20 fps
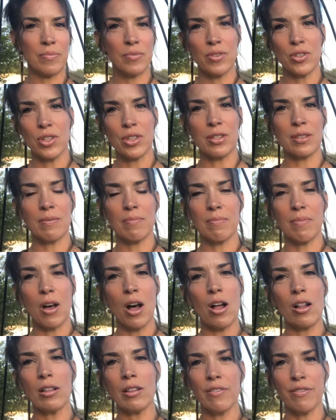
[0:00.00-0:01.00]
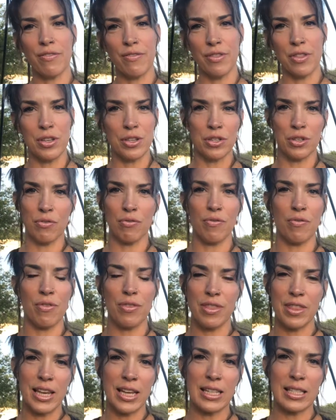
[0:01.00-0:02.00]
just all of the
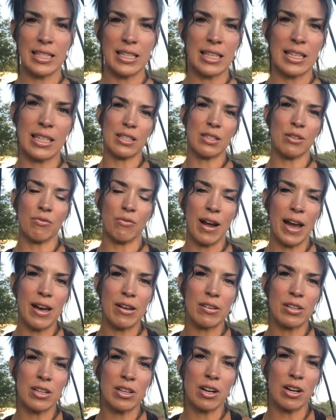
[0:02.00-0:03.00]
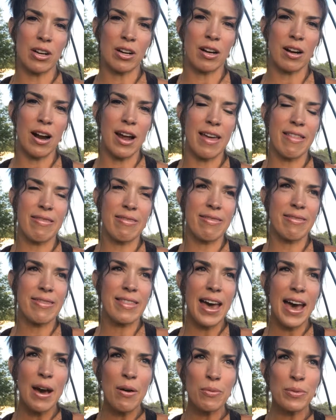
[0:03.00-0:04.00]
things surrounded her, and
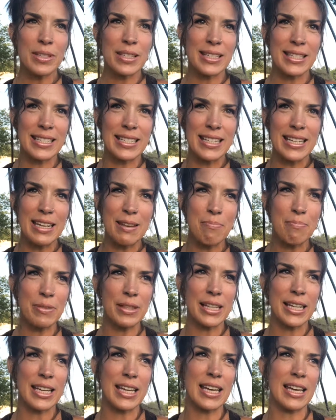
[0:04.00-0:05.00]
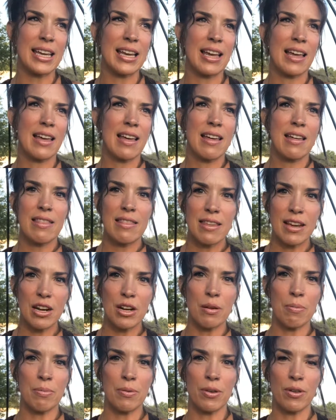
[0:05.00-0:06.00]
that was deeply
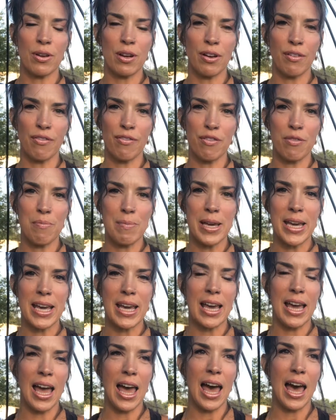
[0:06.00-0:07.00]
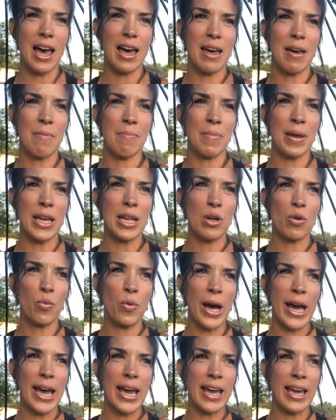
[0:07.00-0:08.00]
therapeutic for me, in a
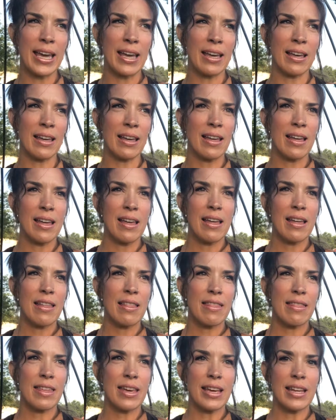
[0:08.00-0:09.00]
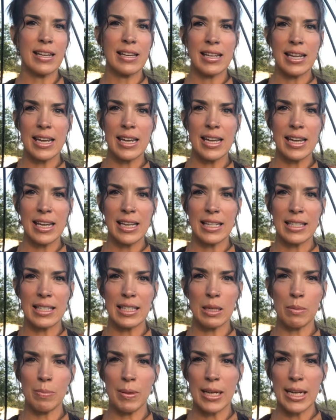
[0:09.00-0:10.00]
way that knitting and
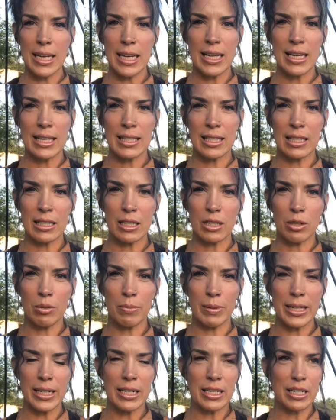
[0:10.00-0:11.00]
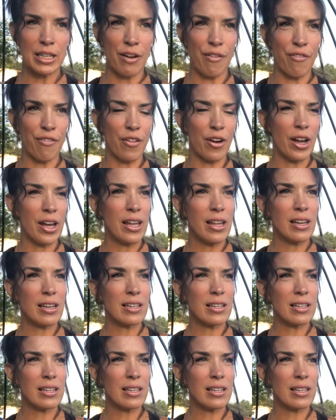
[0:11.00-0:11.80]
spinning is a little bit different.